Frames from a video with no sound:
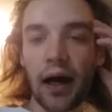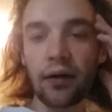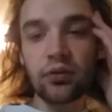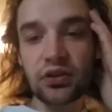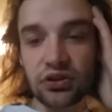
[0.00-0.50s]

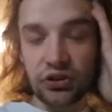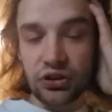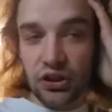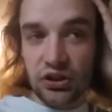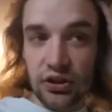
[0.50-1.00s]
was
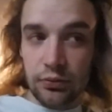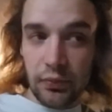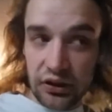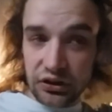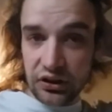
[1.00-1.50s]
just
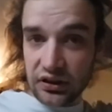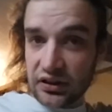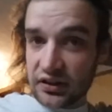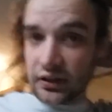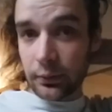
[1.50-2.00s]
gonna
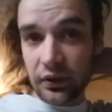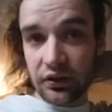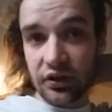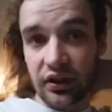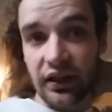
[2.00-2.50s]
mention
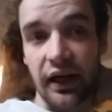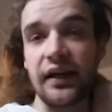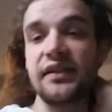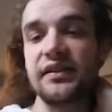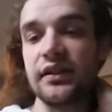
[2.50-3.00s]
something to you
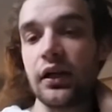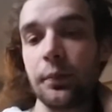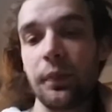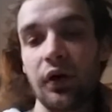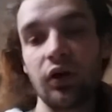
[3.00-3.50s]
guys
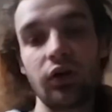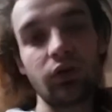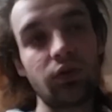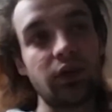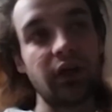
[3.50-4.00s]

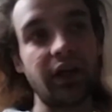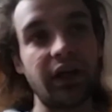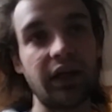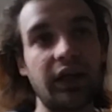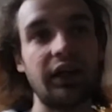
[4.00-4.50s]
about
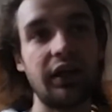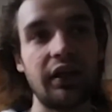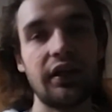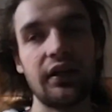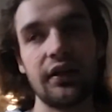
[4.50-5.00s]

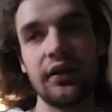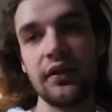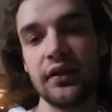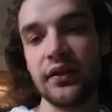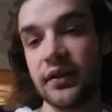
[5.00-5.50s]

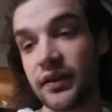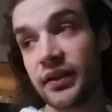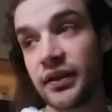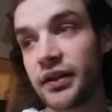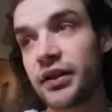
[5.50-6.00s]

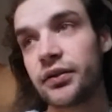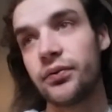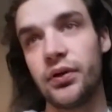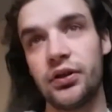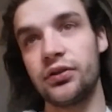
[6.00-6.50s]

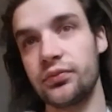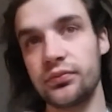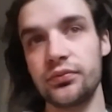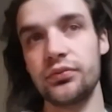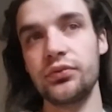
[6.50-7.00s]

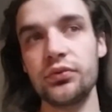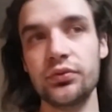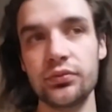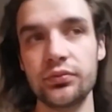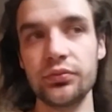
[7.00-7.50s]

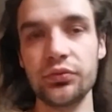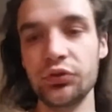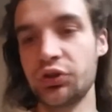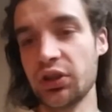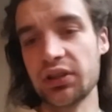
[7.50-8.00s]

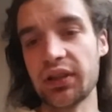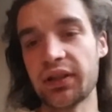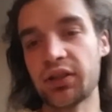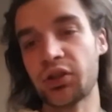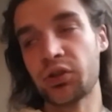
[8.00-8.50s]
just
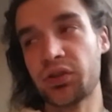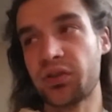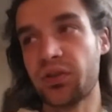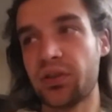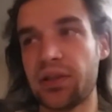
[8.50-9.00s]
a
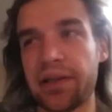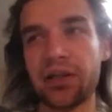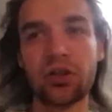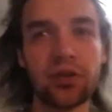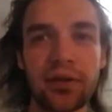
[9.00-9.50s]

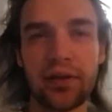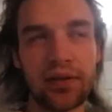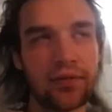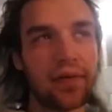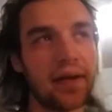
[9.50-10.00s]
little
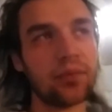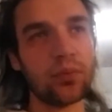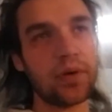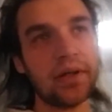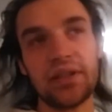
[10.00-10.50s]

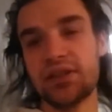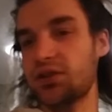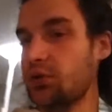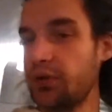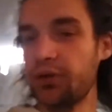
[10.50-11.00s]
event
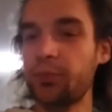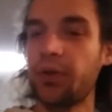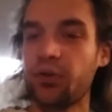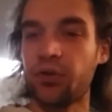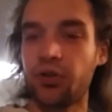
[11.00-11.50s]
what's going to
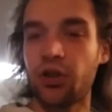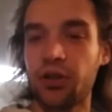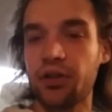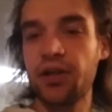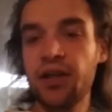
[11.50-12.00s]
be going on.